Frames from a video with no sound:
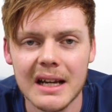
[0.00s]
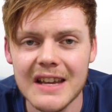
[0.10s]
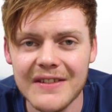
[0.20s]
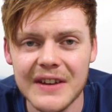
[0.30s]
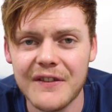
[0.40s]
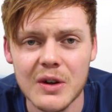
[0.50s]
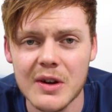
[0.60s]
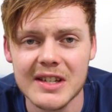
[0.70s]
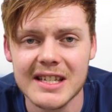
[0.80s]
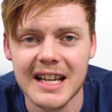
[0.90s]
Even if you're
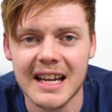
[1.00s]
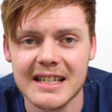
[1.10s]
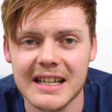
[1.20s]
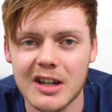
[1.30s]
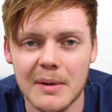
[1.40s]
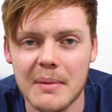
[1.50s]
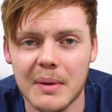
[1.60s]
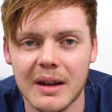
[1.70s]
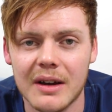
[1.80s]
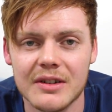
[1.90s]
not dyslexic, comment
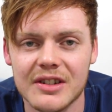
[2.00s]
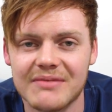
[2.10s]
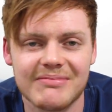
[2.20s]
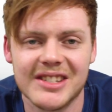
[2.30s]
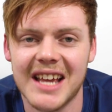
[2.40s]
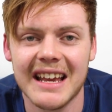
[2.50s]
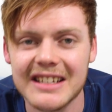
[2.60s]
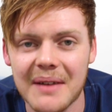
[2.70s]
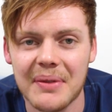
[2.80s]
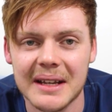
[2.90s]
below just
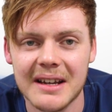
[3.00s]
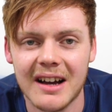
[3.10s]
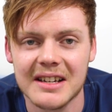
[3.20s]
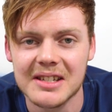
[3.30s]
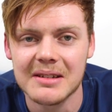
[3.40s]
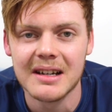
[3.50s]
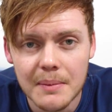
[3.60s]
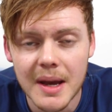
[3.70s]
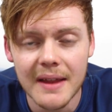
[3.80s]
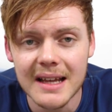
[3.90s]
saying something nice.
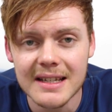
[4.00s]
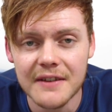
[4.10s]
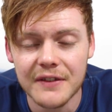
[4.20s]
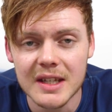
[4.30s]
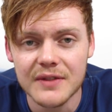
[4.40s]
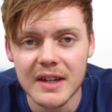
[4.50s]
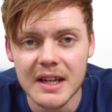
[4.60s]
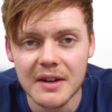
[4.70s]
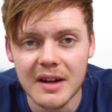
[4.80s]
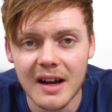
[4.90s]
But yeah, that's it for this
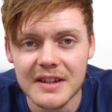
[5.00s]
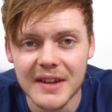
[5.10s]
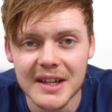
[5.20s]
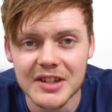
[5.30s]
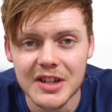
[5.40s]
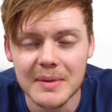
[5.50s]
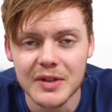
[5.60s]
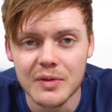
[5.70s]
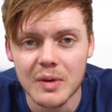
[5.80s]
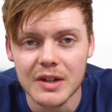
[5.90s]
video, guys. Thank you so
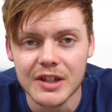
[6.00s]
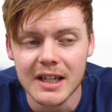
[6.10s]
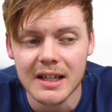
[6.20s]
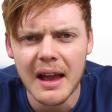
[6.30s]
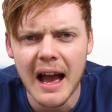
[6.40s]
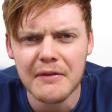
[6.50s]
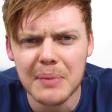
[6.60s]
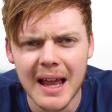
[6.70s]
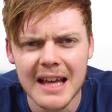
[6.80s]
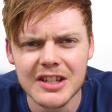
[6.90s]
much for watching. I have
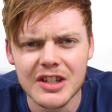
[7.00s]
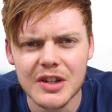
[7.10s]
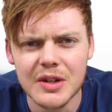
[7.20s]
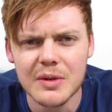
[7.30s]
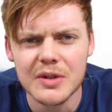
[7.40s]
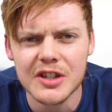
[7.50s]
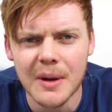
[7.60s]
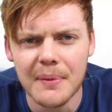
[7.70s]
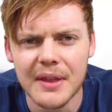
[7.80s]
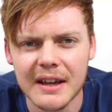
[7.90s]
plans to do
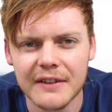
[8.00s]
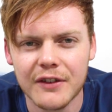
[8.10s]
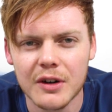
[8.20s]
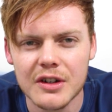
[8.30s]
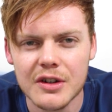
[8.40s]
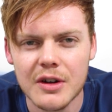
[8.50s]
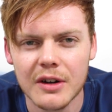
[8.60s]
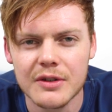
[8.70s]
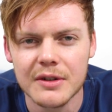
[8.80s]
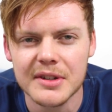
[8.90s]
something for a two
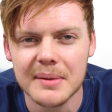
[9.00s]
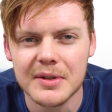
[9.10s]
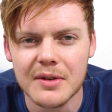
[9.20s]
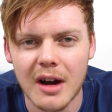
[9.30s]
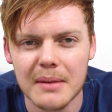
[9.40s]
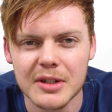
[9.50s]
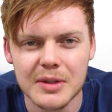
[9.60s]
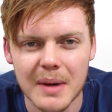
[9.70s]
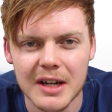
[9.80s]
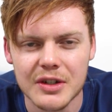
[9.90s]
hundred subscriber
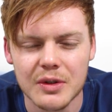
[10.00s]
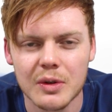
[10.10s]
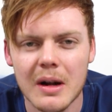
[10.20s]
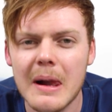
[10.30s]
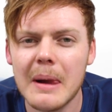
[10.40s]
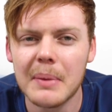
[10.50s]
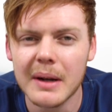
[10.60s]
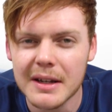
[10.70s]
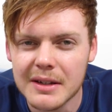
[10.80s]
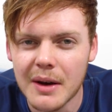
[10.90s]
special,
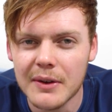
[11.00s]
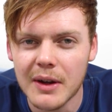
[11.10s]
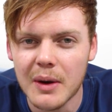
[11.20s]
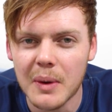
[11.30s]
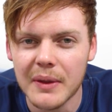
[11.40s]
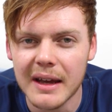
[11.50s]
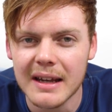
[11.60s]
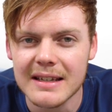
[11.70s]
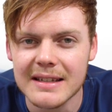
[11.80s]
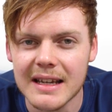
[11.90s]
but I don't know what
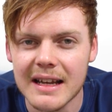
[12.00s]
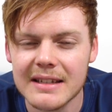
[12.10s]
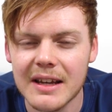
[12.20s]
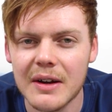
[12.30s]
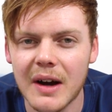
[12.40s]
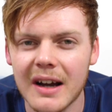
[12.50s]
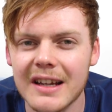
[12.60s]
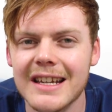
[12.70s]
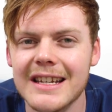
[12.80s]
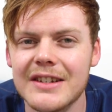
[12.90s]
that is yet. So I'm
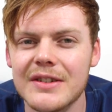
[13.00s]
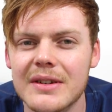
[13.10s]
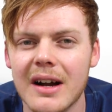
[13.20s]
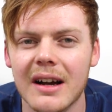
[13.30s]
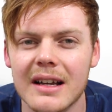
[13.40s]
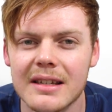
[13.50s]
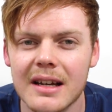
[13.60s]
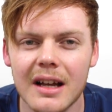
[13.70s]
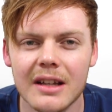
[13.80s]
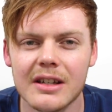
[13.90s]
gonna need you guys
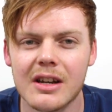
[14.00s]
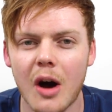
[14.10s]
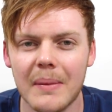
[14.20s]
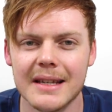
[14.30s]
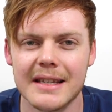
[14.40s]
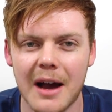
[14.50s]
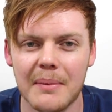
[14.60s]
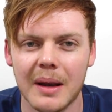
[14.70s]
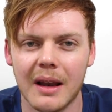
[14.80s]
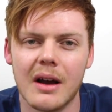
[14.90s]
to comment
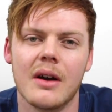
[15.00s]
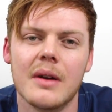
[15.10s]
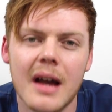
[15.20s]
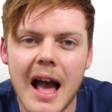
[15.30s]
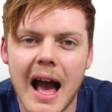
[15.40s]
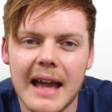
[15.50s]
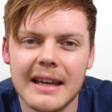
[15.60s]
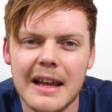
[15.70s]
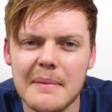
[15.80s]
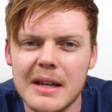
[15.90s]
down below
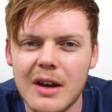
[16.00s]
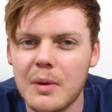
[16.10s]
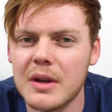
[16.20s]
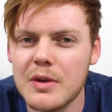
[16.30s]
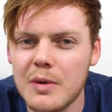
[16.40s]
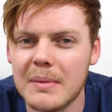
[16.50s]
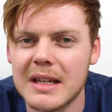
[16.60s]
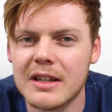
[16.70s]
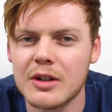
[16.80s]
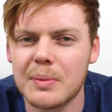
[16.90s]
and let me know what you want
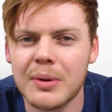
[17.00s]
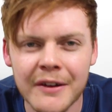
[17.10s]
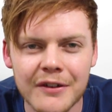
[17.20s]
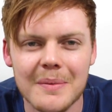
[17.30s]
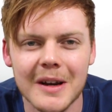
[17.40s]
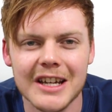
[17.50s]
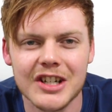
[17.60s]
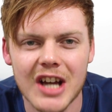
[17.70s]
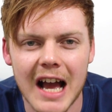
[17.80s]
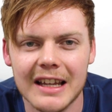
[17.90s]
me to do. Preferably
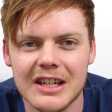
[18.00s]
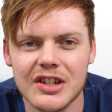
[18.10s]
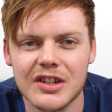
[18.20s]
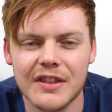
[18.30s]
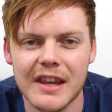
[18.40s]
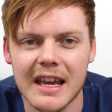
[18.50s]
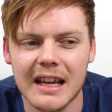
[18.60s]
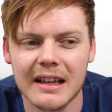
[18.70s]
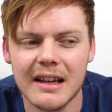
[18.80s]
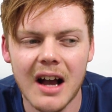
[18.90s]
a challenge
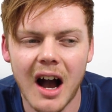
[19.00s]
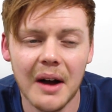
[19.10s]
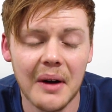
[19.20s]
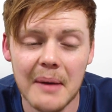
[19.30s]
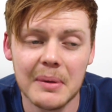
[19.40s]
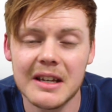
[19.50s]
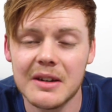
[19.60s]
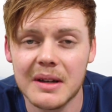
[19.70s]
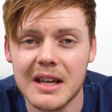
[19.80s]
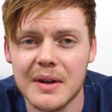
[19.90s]
thing. I'll happily
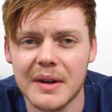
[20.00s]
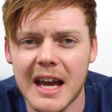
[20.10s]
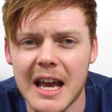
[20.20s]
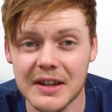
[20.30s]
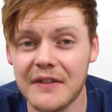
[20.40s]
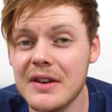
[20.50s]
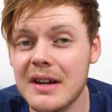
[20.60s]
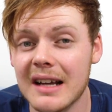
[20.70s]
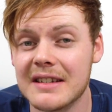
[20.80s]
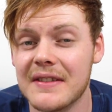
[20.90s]
do a Q and A. So if you
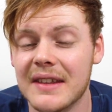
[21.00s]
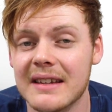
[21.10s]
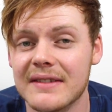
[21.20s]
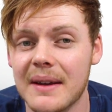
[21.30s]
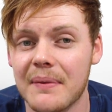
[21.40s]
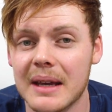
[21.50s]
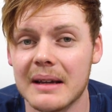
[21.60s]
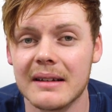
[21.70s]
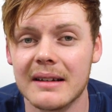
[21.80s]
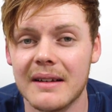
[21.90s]
guys can think of
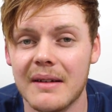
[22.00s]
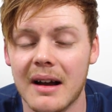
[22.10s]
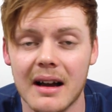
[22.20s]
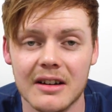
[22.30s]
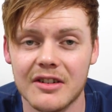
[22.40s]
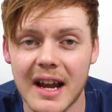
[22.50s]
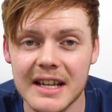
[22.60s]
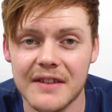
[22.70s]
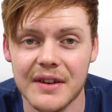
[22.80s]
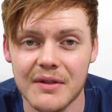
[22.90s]
something uh,
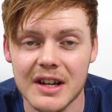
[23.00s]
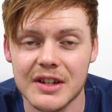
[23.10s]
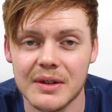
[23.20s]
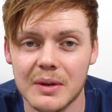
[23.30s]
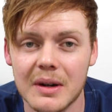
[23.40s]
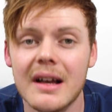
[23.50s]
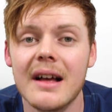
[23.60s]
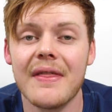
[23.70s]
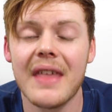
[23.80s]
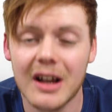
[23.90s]
creative and original,
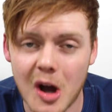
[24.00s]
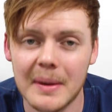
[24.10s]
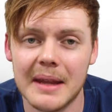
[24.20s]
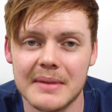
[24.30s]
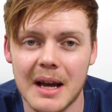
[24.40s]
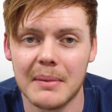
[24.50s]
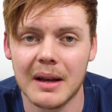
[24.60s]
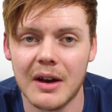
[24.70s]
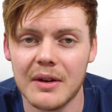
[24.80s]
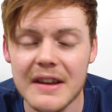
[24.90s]
then comment them down
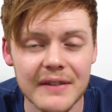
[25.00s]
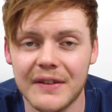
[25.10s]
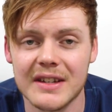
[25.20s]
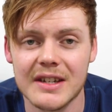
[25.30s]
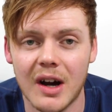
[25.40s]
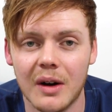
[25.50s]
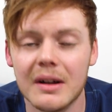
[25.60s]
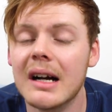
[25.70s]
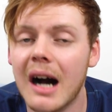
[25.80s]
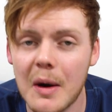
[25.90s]
below. Even if it's
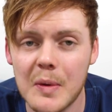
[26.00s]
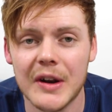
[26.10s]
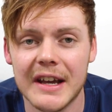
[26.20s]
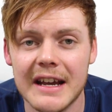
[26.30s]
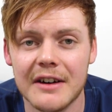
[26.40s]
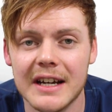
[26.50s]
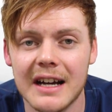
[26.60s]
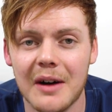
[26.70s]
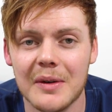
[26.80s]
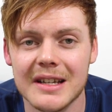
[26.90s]
not, I want to hear
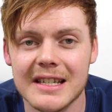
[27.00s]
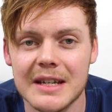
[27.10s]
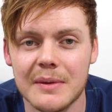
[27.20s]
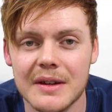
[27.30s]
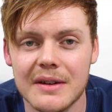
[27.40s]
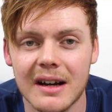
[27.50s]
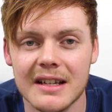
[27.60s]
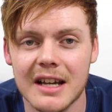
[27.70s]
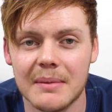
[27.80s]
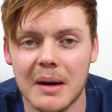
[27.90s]
it. I want to see what you
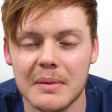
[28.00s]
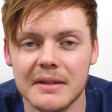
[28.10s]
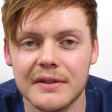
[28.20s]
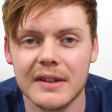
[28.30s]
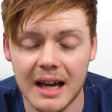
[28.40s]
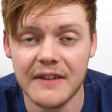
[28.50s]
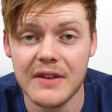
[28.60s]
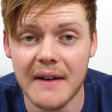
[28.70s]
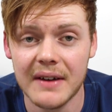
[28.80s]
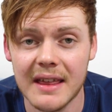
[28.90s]
guys come up with.
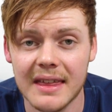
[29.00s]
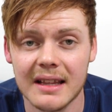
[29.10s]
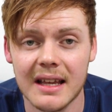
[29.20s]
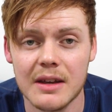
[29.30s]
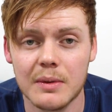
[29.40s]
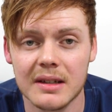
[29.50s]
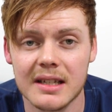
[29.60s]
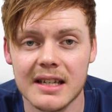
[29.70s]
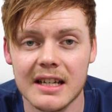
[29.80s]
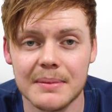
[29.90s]
If you have anything that you want
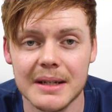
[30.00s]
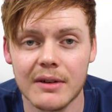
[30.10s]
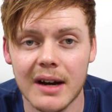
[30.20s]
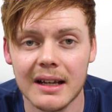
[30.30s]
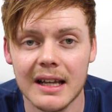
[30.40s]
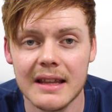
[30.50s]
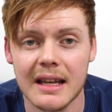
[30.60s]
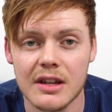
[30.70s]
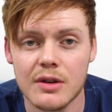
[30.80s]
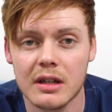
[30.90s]
to say to me directly,
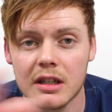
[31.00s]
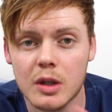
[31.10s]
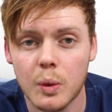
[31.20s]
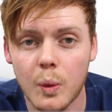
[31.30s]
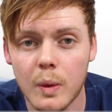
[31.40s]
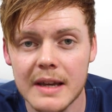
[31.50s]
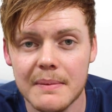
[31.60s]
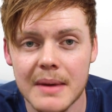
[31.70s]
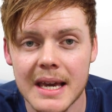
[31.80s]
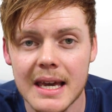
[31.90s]
then you can
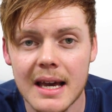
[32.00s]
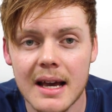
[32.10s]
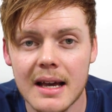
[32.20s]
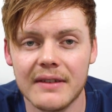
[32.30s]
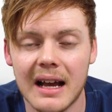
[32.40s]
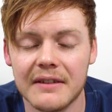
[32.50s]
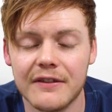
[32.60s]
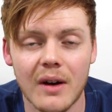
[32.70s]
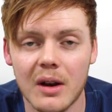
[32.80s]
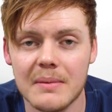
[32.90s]
tweet me and
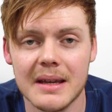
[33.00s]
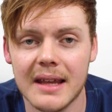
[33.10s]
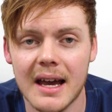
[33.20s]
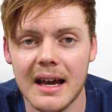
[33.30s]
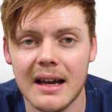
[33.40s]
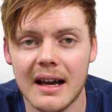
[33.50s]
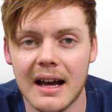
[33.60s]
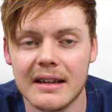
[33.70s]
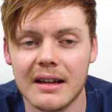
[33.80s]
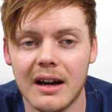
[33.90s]
follow me there,
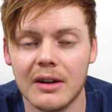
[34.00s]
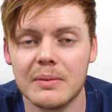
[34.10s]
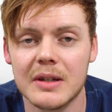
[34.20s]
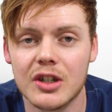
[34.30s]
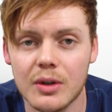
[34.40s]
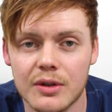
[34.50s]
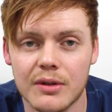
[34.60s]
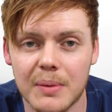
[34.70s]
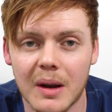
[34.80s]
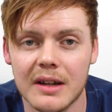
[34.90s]
and I'll be sure
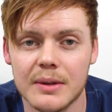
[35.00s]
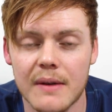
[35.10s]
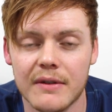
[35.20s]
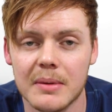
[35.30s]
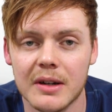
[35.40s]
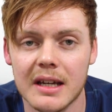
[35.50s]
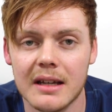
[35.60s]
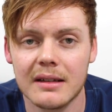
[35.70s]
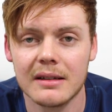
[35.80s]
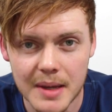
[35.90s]
to reply to
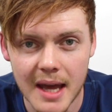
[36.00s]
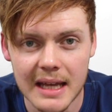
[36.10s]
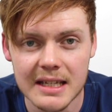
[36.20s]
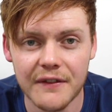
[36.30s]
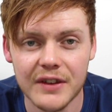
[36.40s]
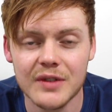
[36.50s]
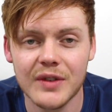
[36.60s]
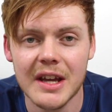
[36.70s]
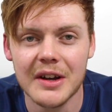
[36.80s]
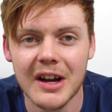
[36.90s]
everybody. But yeah, that's it for this
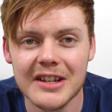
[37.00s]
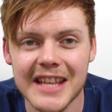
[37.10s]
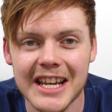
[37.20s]
video, guys.